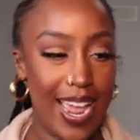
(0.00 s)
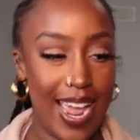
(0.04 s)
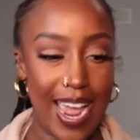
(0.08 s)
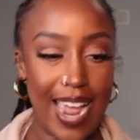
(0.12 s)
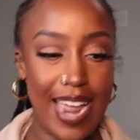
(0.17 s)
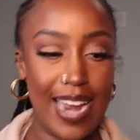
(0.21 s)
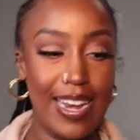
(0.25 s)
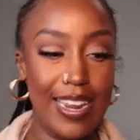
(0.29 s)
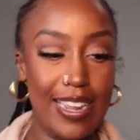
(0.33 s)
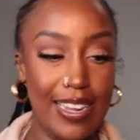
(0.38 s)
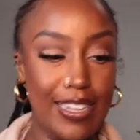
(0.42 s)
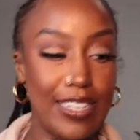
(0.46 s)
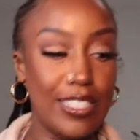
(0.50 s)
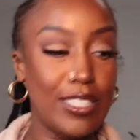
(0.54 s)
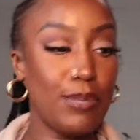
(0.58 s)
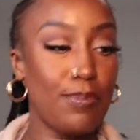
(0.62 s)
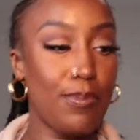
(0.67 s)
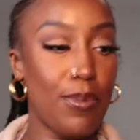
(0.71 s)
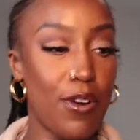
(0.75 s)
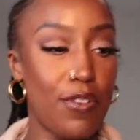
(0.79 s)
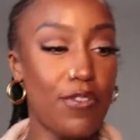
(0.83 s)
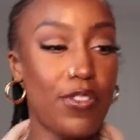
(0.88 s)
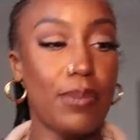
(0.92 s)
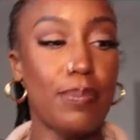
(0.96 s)
and it is
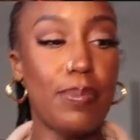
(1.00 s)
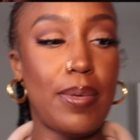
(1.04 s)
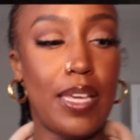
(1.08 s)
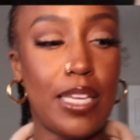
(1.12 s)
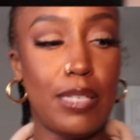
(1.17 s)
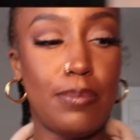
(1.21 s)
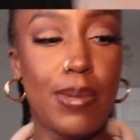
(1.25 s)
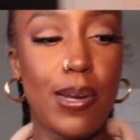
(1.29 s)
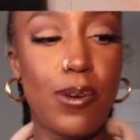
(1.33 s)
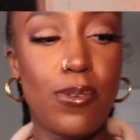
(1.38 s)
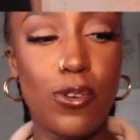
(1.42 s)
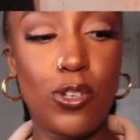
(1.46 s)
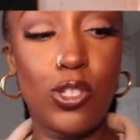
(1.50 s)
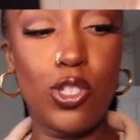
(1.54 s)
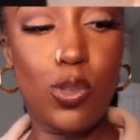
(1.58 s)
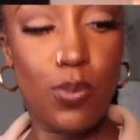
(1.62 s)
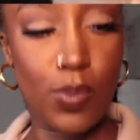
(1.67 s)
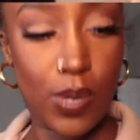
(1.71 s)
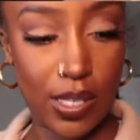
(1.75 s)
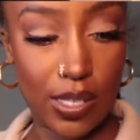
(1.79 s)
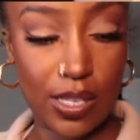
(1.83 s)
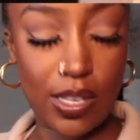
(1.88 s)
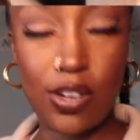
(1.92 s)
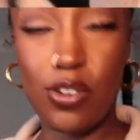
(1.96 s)
perfect because my wardrobe
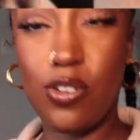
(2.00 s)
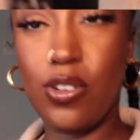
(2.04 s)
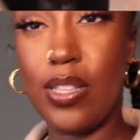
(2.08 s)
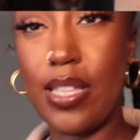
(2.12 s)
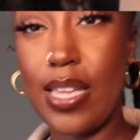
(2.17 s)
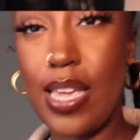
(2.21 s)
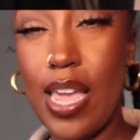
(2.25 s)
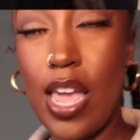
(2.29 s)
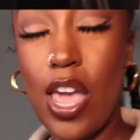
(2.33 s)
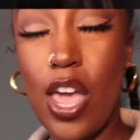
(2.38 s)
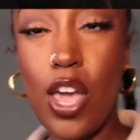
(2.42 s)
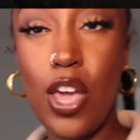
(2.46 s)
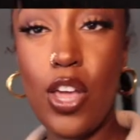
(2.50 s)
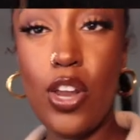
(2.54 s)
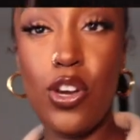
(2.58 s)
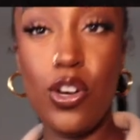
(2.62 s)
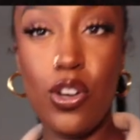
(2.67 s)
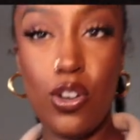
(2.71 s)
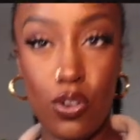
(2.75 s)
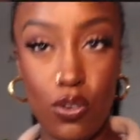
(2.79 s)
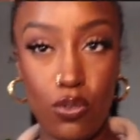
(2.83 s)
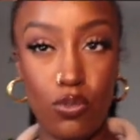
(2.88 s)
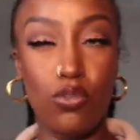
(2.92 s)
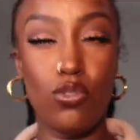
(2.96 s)
is literally
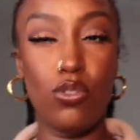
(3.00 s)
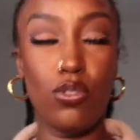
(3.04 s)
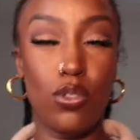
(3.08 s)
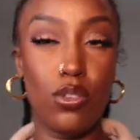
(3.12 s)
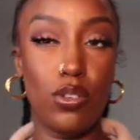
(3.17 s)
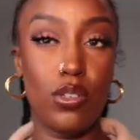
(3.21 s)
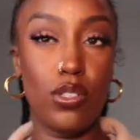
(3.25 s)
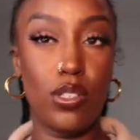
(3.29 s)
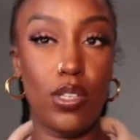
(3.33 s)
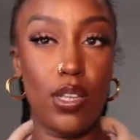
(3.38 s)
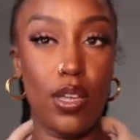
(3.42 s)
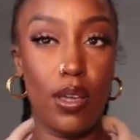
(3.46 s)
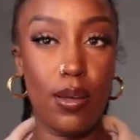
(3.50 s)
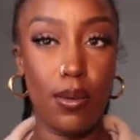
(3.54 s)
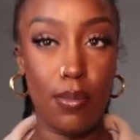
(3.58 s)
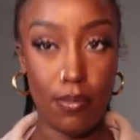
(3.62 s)
neutrals,